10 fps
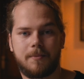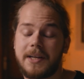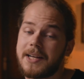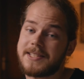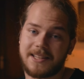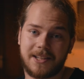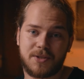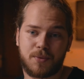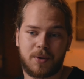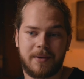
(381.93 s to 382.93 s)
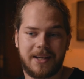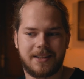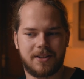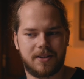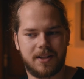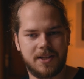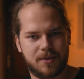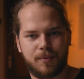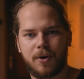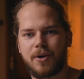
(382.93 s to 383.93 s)
Because at least for me,
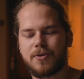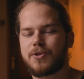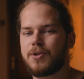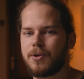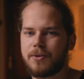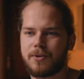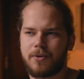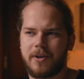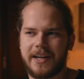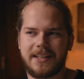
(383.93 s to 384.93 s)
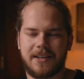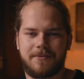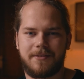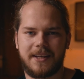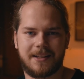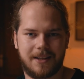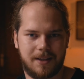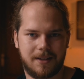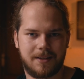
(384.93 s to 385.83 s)
these photos do create a feeling.